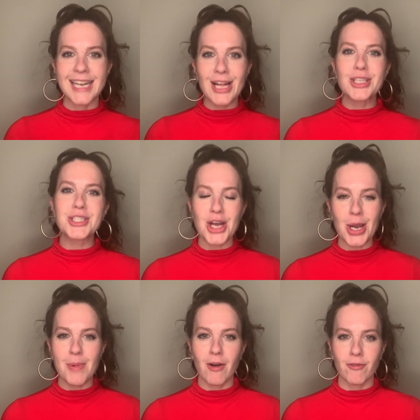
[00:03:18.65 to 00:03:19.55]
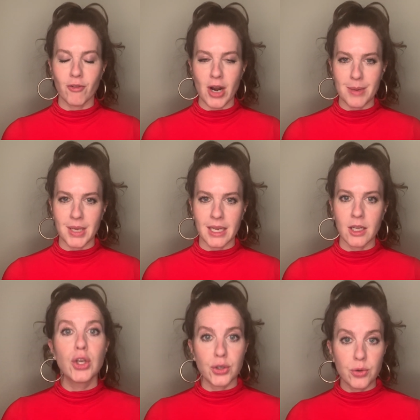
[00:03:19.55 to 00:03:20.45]
Now let's talk about
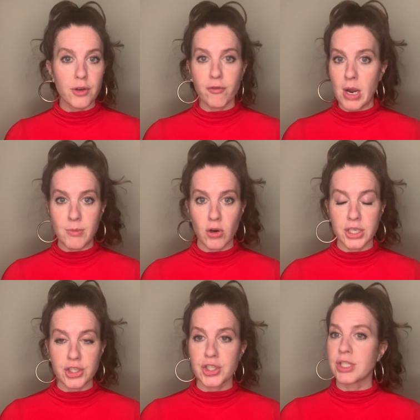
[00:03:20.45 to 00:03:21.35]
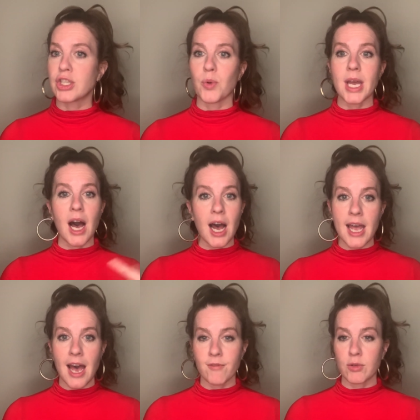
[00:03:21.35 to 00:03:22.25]
framing. You could frame your auditions the way I
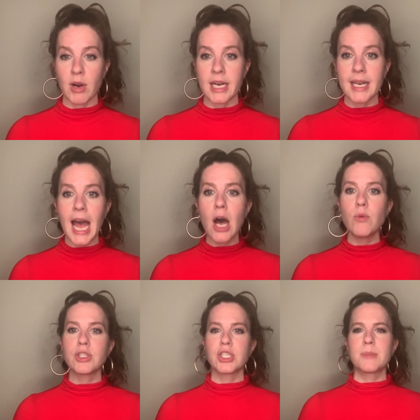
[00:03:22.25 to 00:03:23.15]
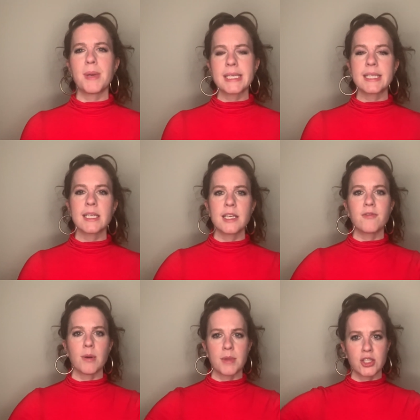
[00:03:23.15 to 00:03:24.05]
have it right now, which is
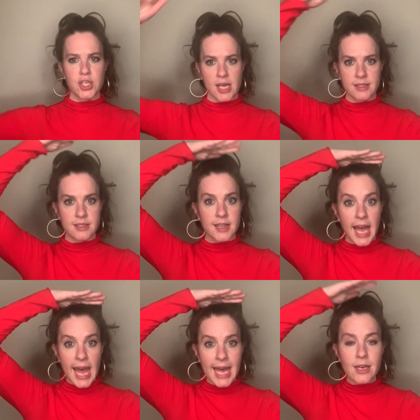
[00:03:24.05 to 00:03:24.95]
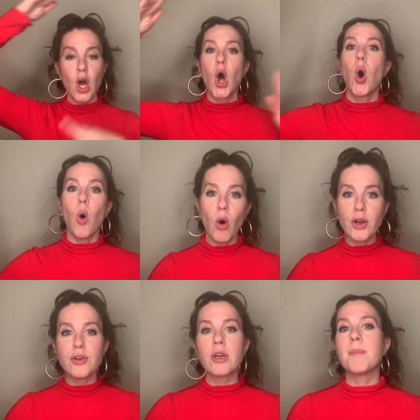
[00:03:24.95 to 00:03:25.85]
basically from the chest to the head,
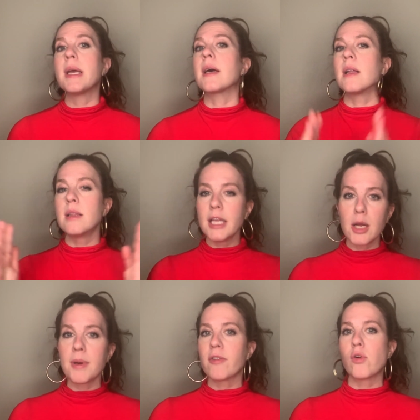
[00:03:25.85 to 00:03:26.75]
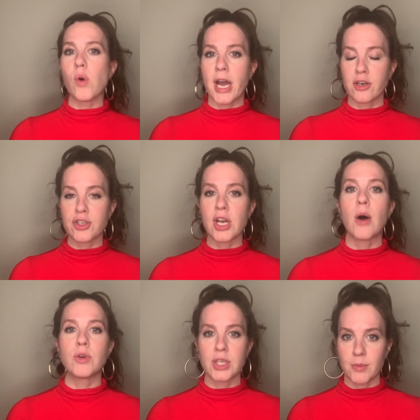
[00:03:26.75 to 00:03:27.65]
or you can make a little bit of a wider
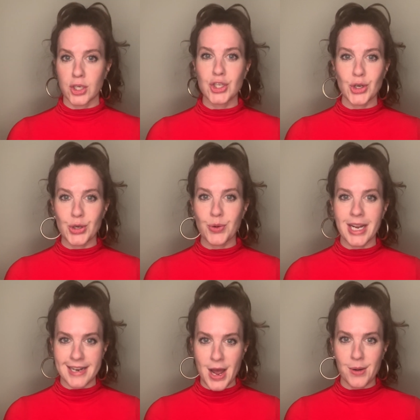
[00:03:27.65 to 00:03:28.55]
shot, which I'm going to show you right now.